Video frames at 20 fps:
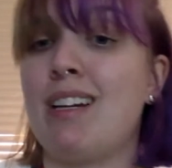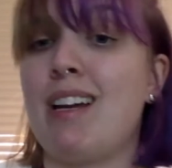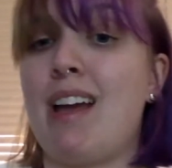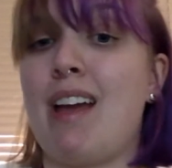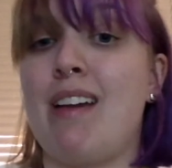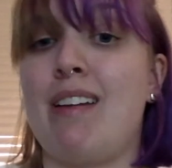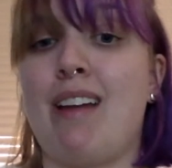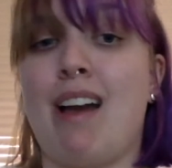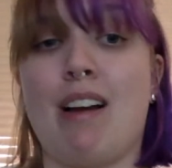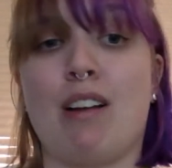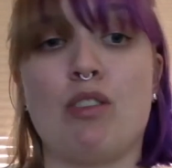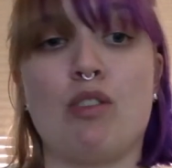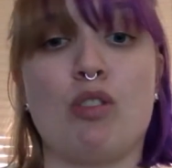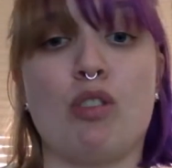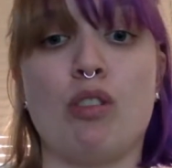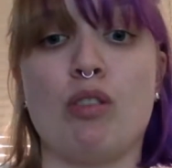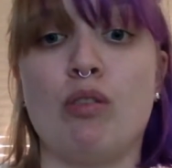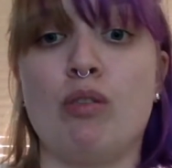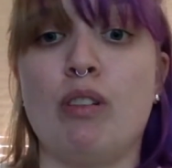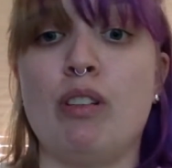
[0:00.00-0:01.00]
and
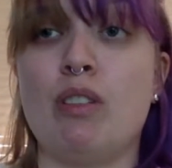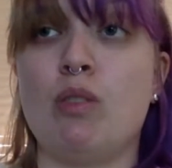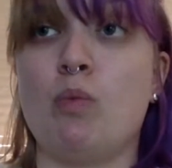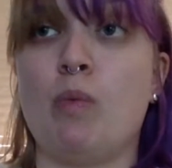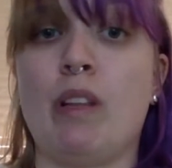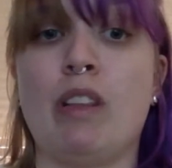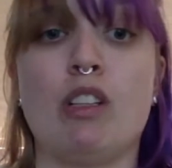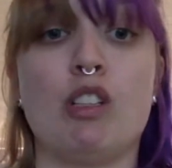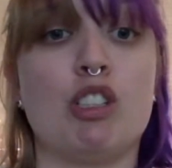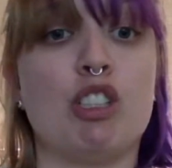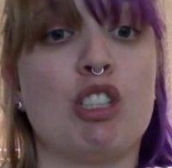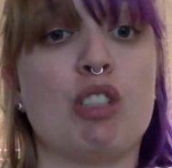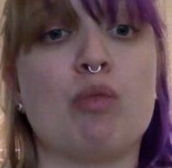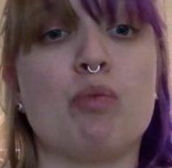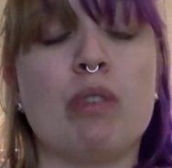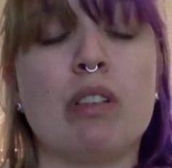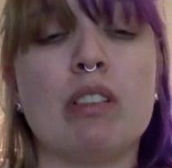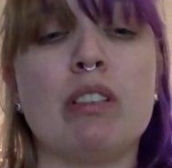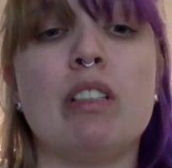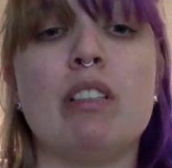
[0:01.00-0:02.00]
external is when they're just
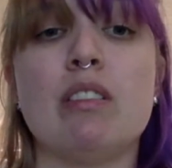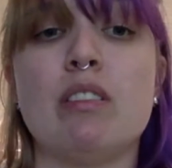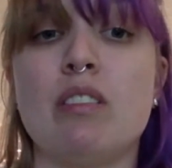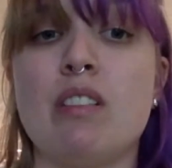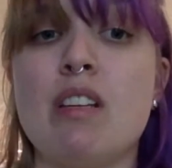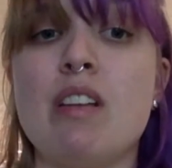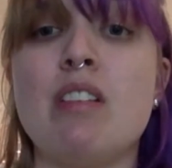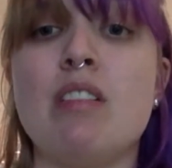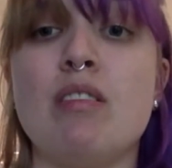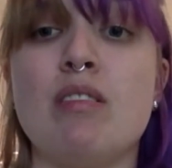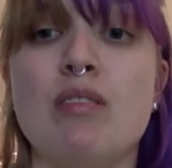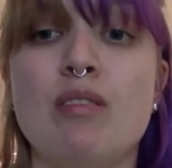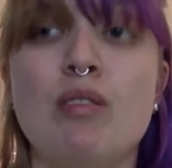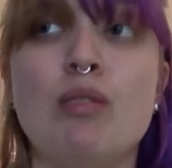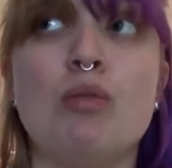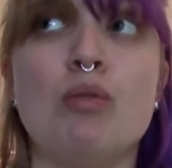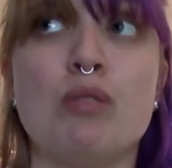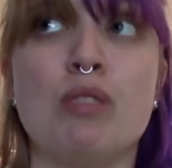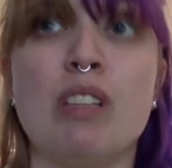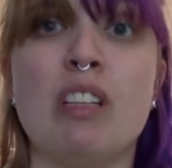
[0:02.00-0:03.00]
released
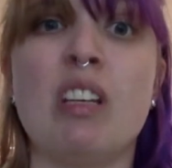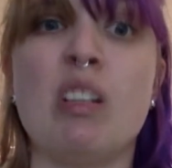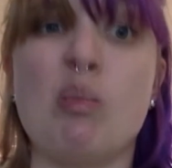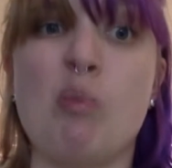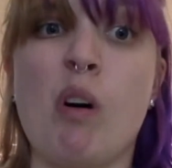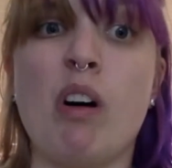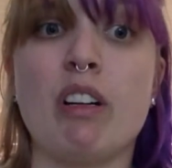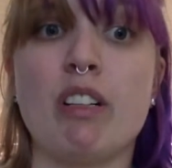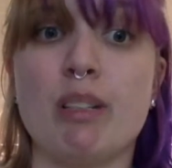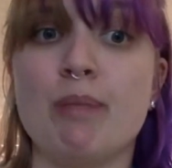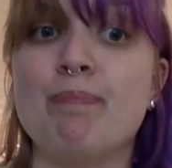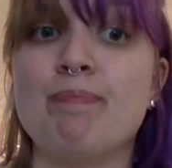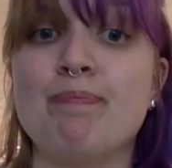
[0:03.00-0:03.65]
usually in water.